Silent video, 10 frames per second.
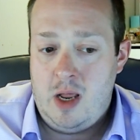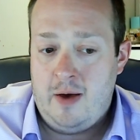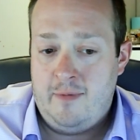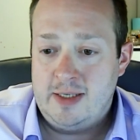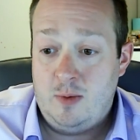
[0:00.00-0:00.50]

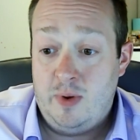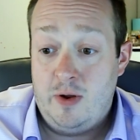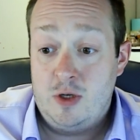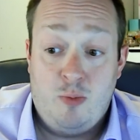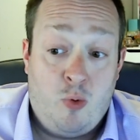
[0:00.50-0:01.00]
having
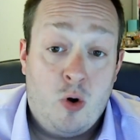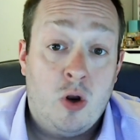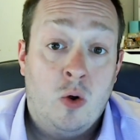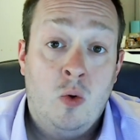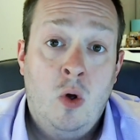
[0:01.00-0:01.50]
someone there to
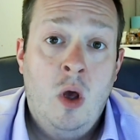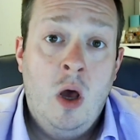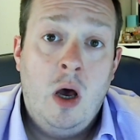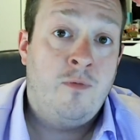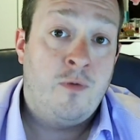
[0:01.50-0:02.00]
support you.
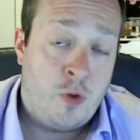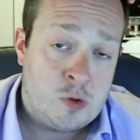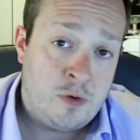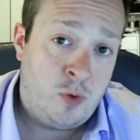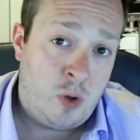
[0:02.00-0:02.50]
For
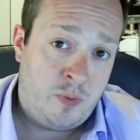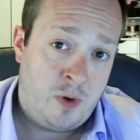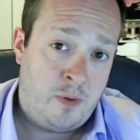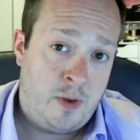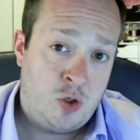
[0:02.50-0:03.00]
those of you
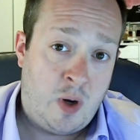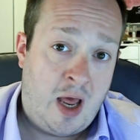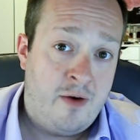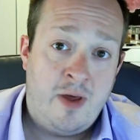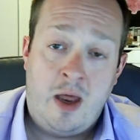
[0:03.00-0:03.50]
out there that don't
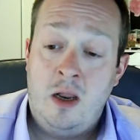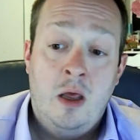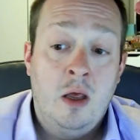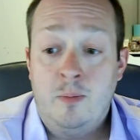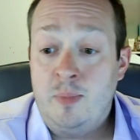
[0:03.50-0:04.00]
have
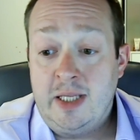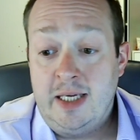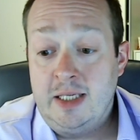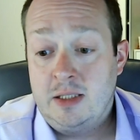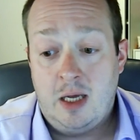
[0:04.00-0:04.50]
that,
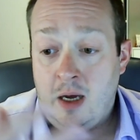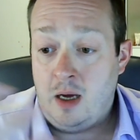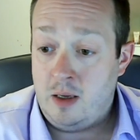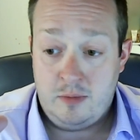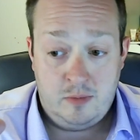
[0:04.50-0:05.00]
please
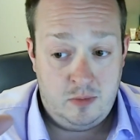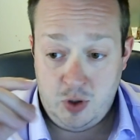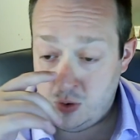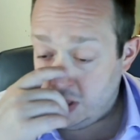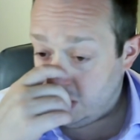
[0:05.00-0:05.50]

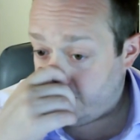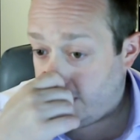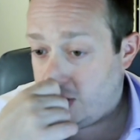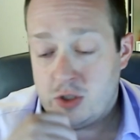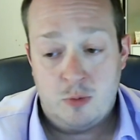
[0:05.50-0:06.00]
use these
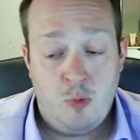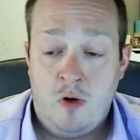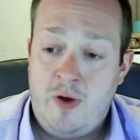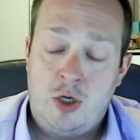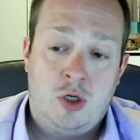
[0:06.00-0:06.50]
videos as
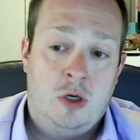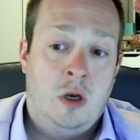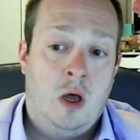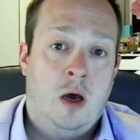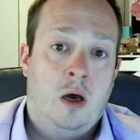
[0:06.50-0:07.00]

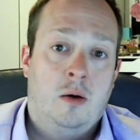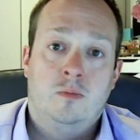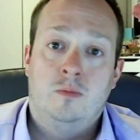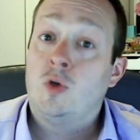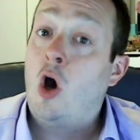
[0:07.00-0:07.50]
motivation.
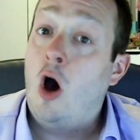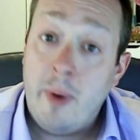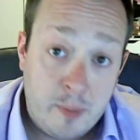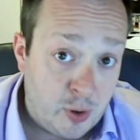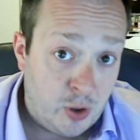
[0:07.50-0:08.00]

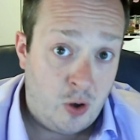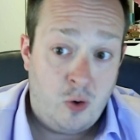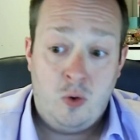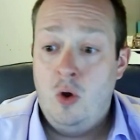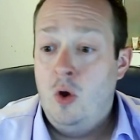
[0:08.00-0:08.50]
Comment
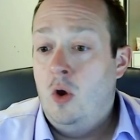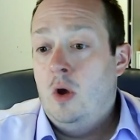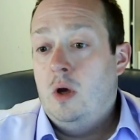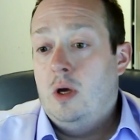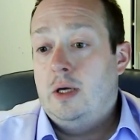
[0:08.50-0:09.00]
below
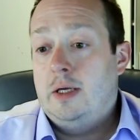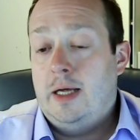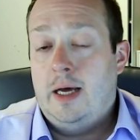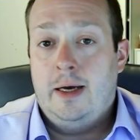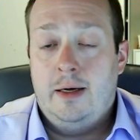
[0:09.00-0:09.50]

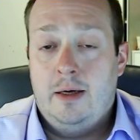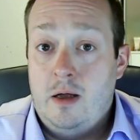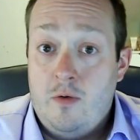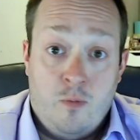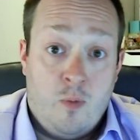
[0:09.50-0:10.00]

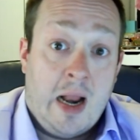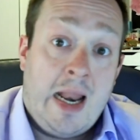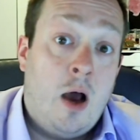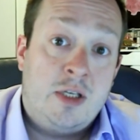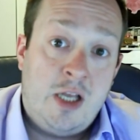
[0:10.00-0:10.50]

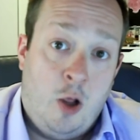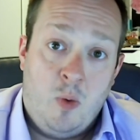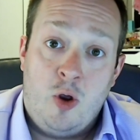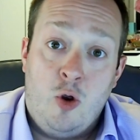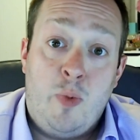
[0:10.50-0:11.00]
right now. Tell
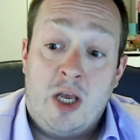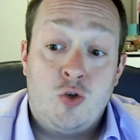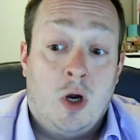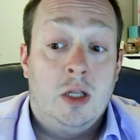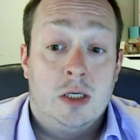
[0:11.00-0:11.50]
me what your
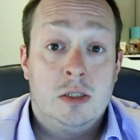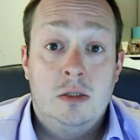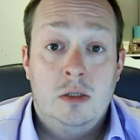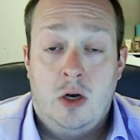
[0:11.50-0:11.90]
biggest struggle is.